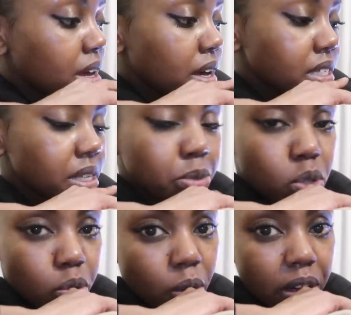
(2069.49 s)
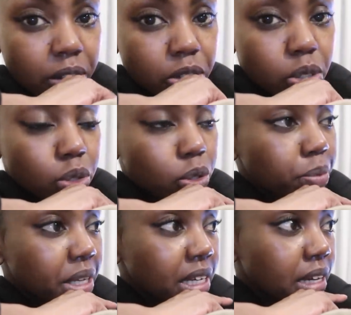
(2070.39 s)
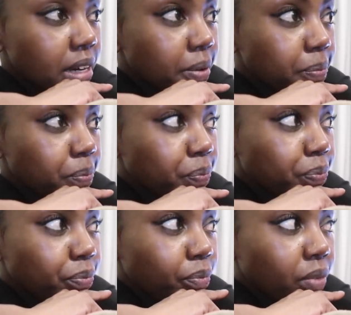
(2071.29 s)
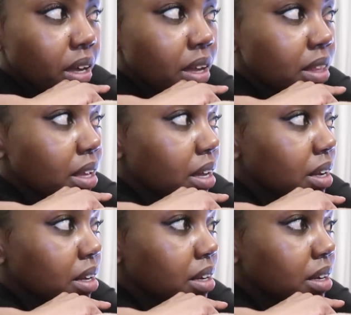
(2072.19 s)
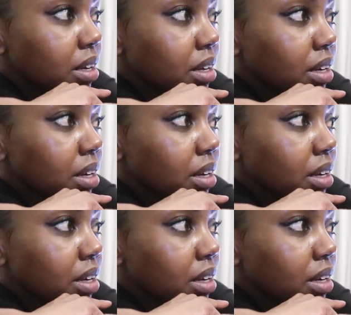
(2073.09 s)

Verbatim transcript: except scrolling on social media. And then